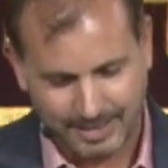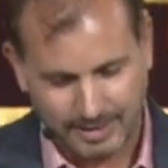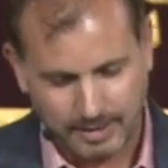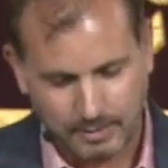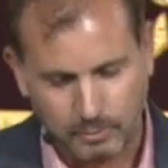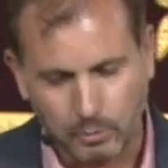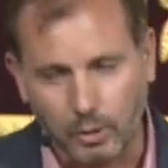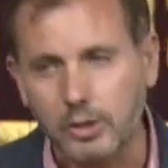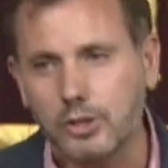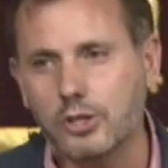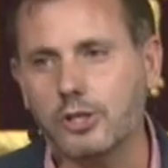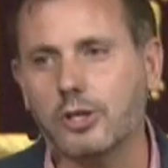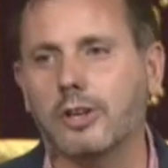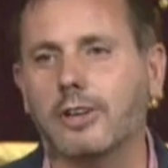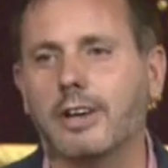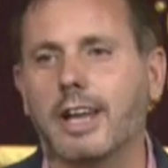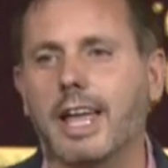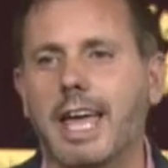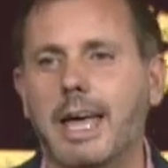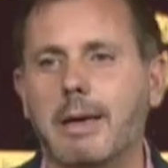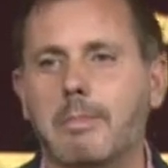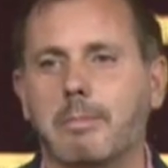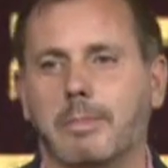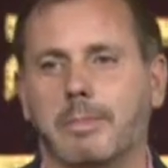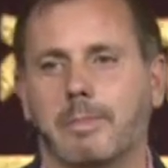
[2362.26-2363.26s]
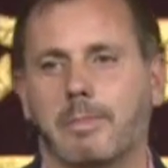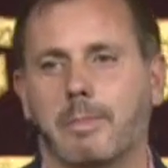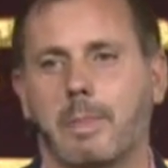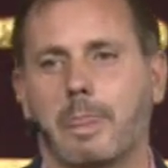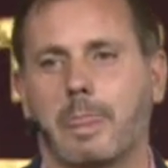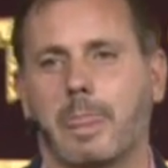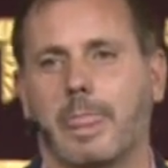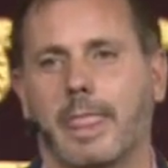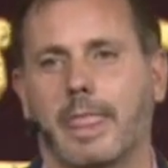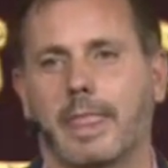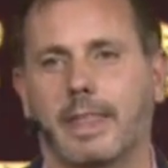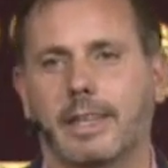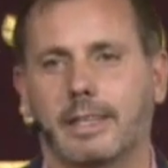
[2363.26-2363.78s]
What's your name?
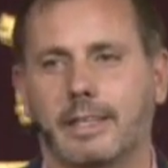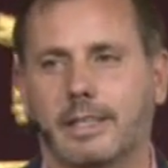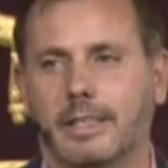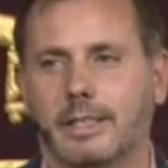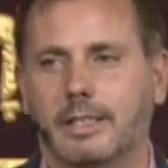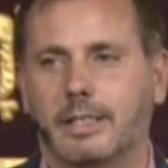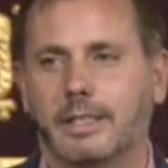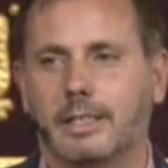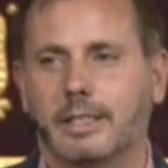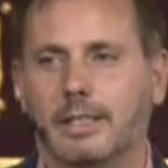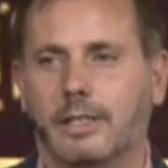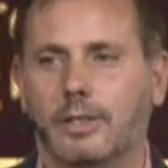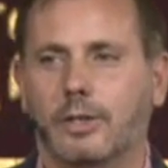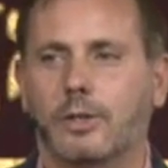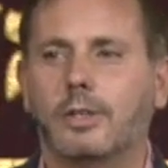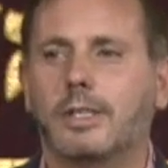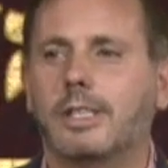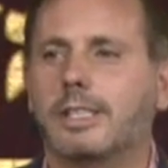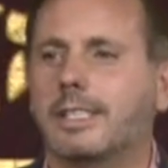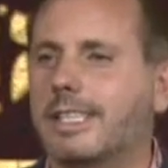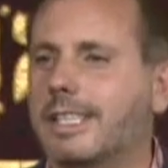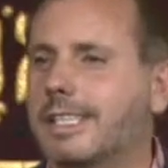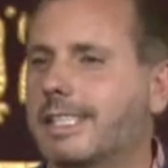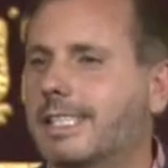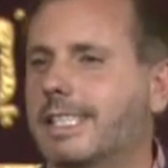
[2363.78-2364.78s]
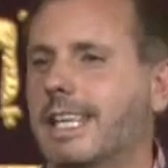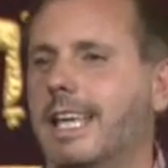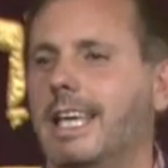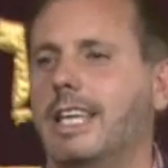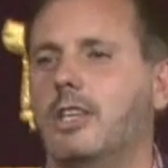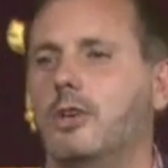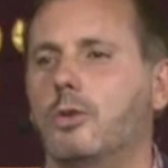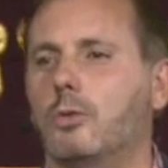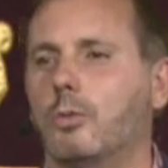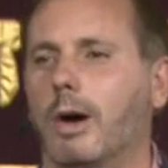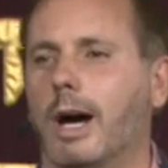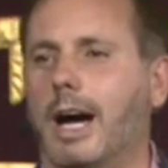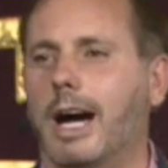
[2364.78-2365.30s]
Who does he say
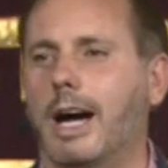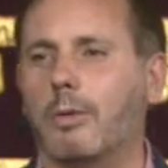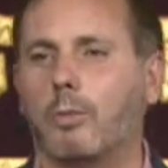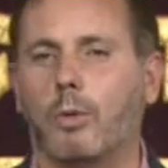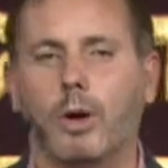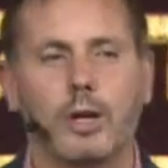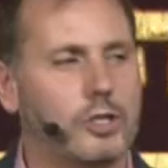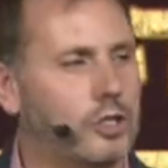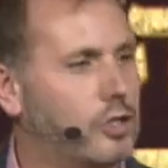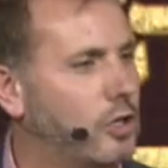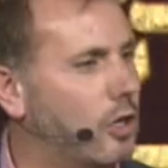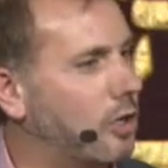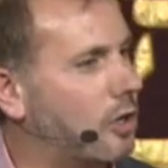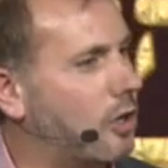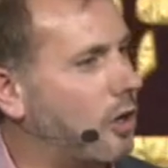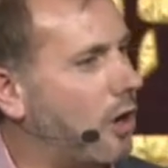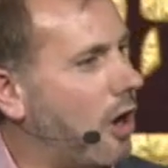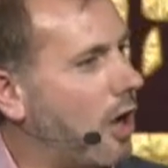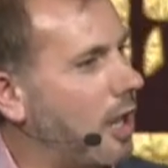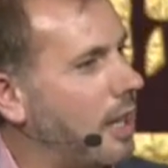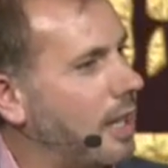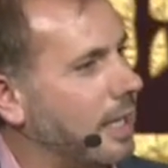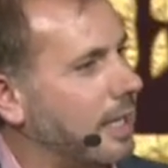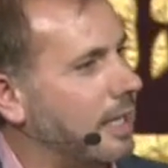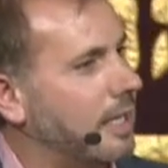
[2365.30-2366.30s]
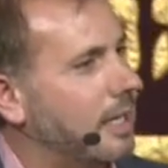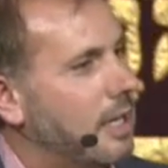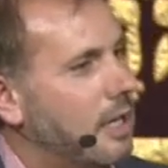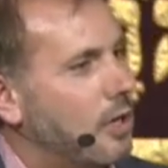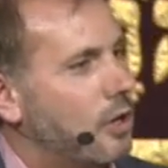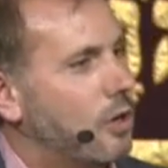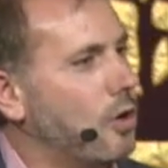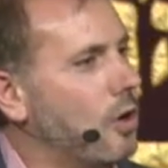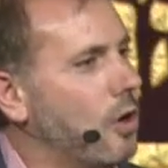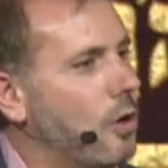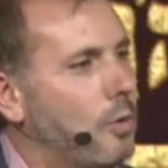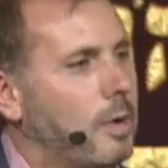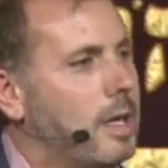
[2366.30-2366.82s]
you are? What's your calling?
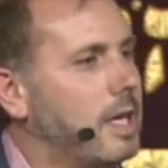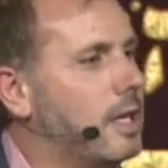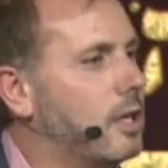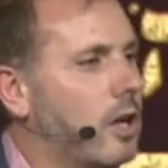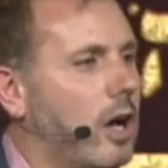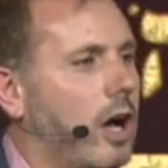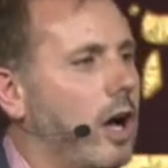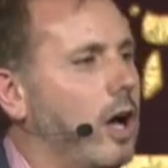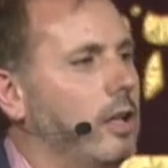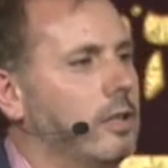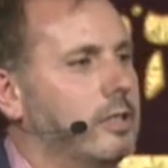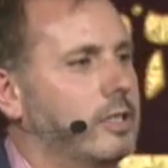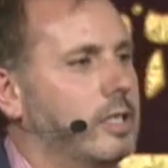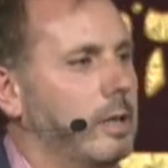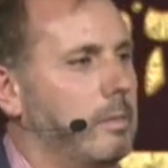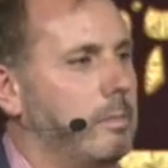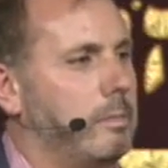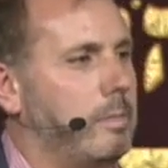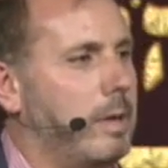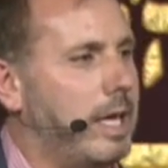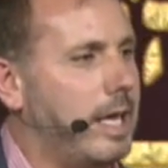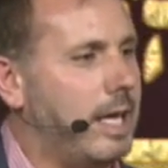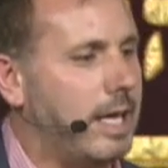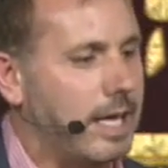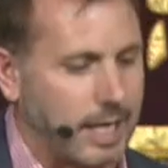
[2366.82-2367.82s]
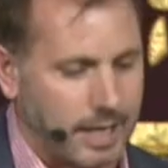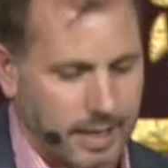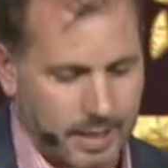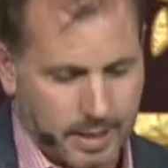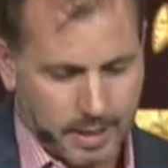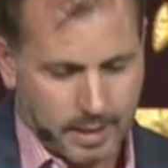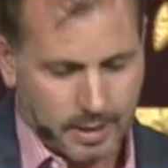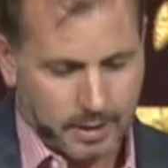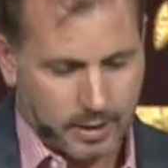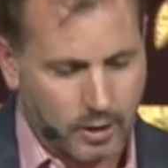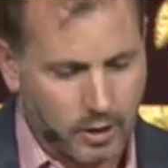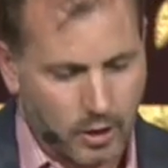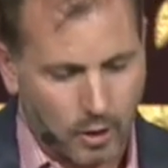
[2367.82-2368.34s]
Who are we called to be?
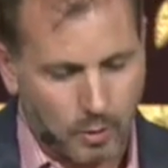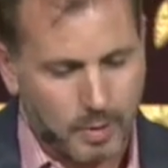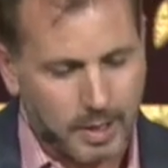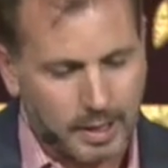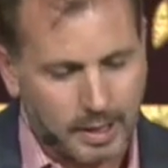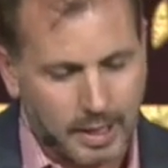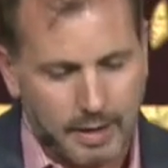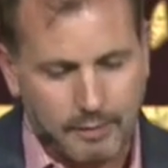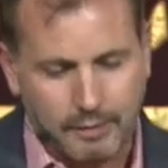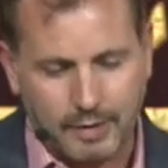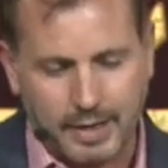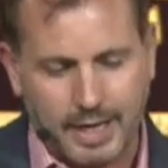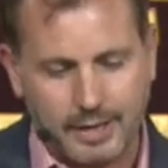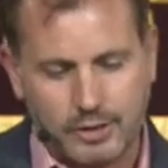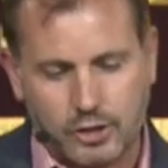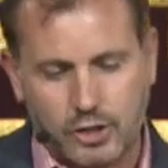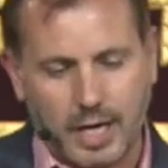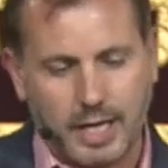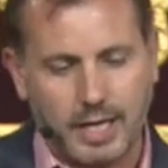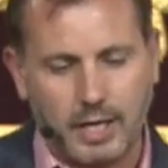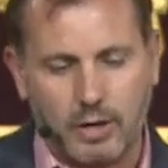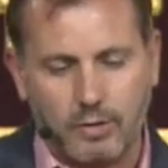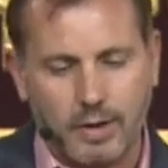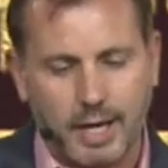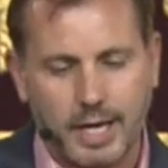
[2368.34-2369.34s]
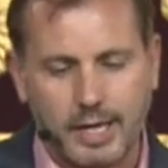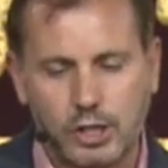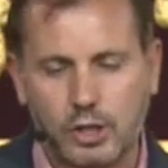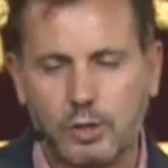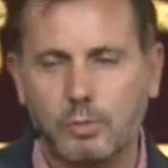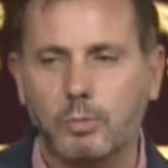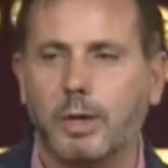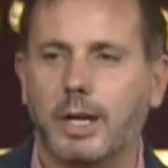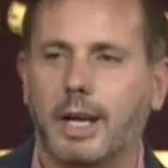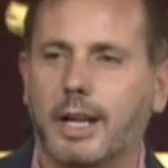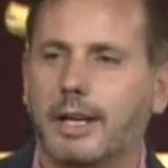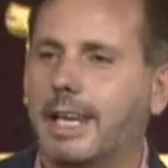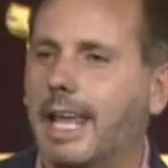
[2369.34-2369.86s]
You know, we live in a generation
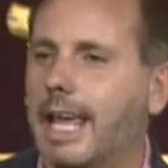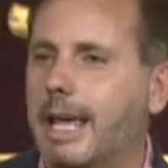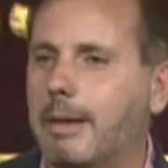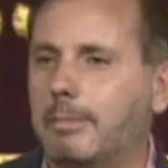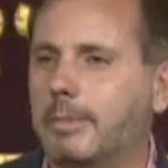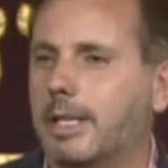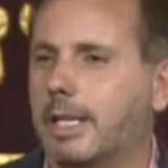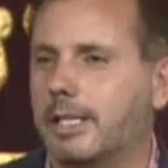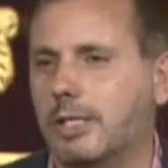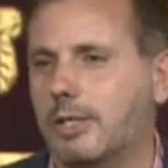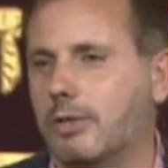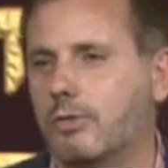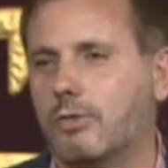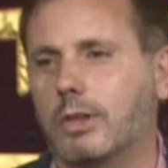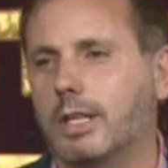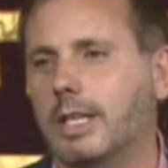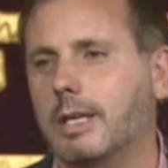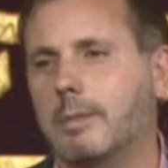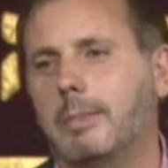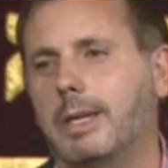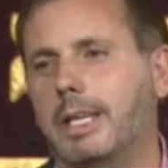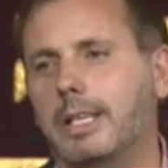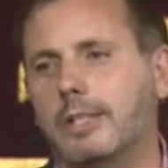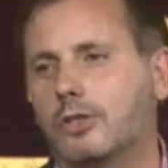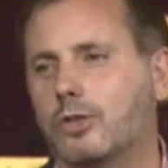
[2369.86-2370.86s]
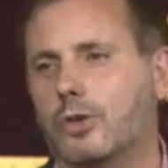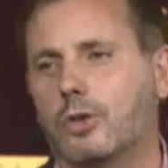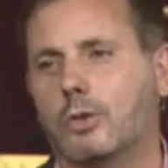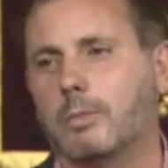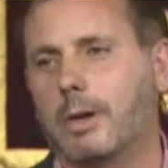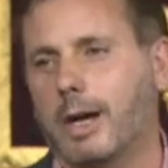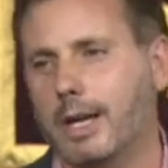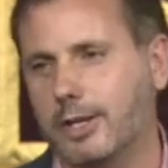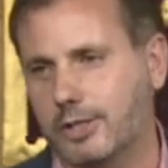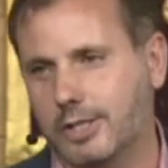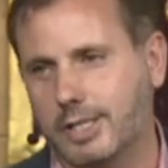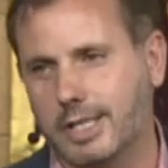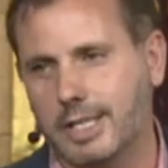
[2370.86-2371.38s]
where a name doesn't really mean too
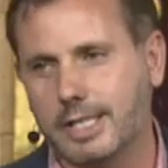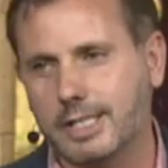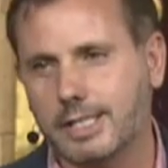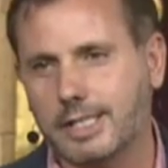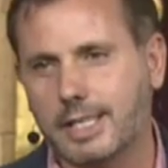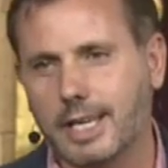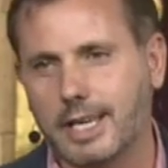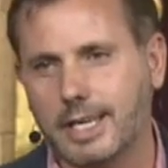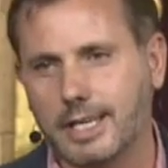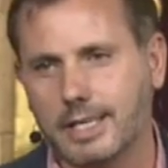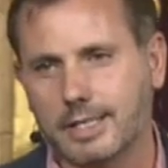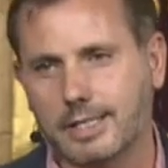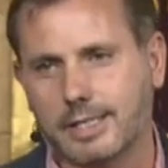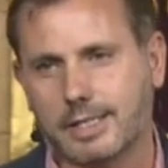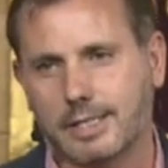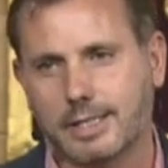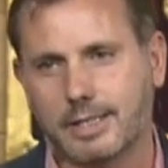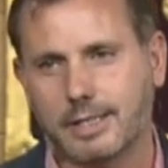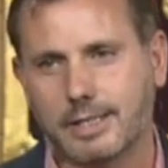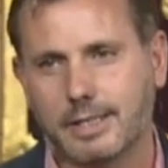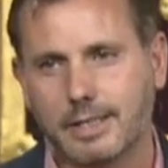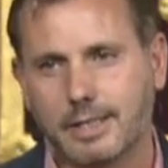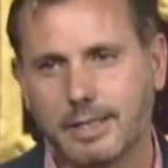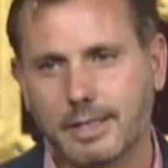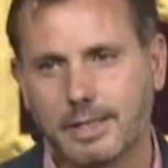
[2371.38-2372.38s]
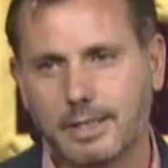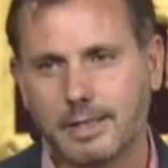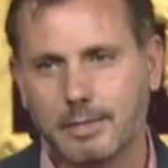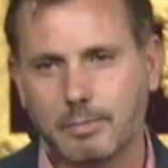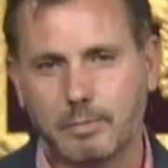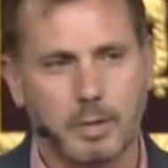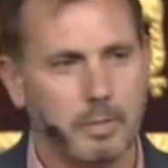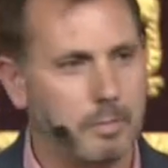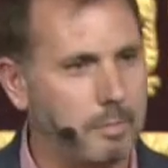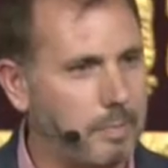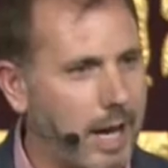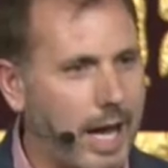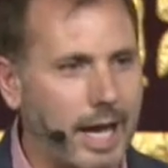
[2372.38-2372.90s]
much these days.
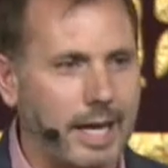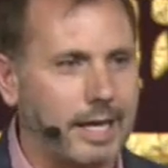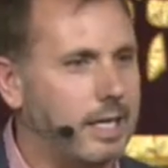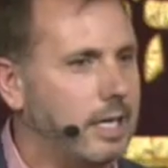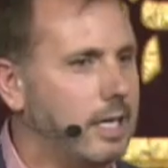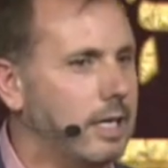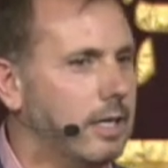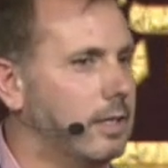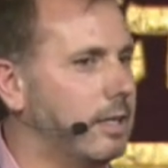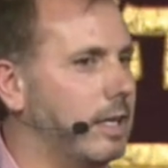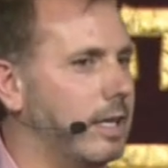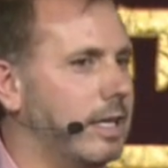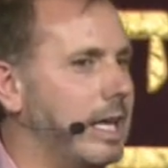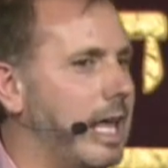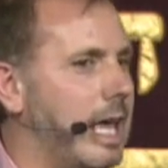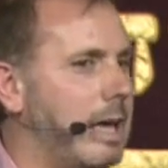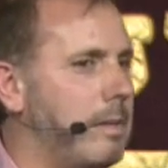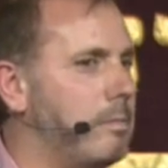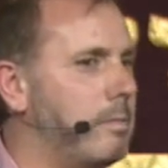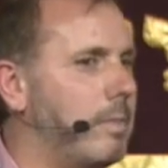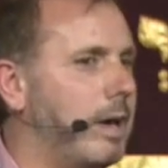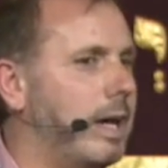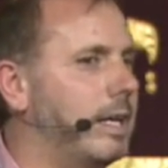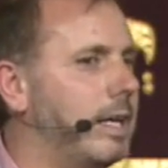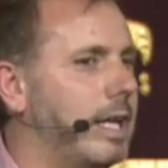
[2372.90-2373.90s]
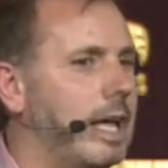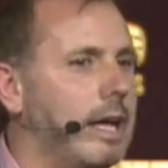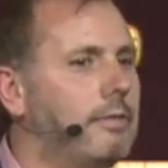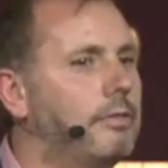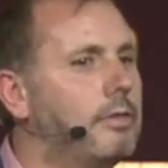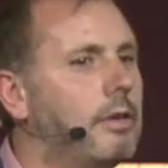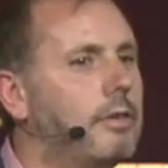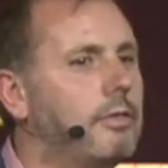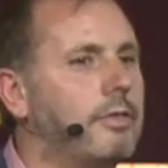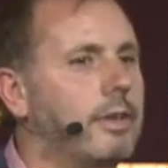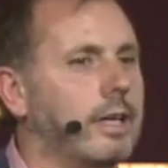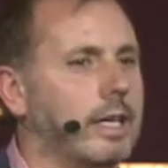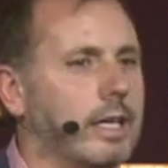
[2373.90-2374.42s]
But back here, the name meant
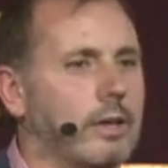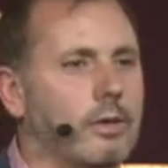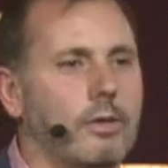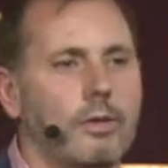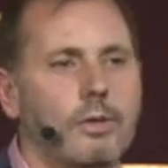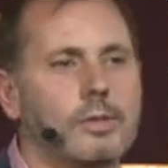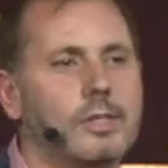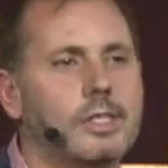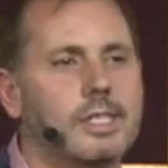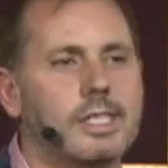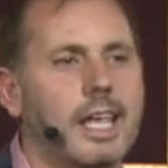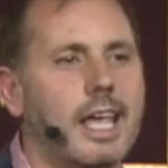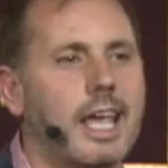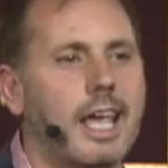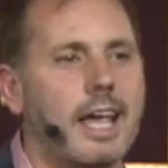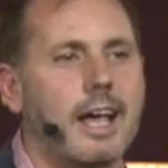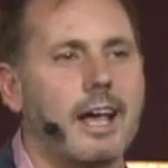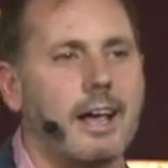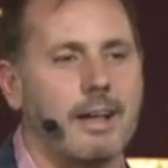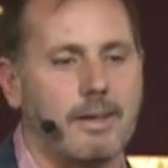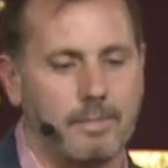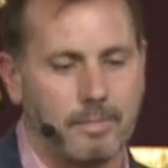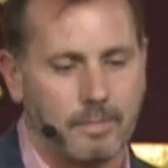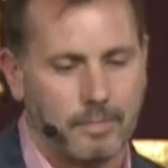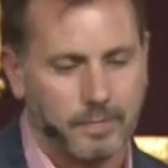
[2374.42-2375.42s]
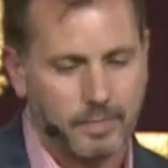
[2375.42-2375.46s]
everything. Hosea.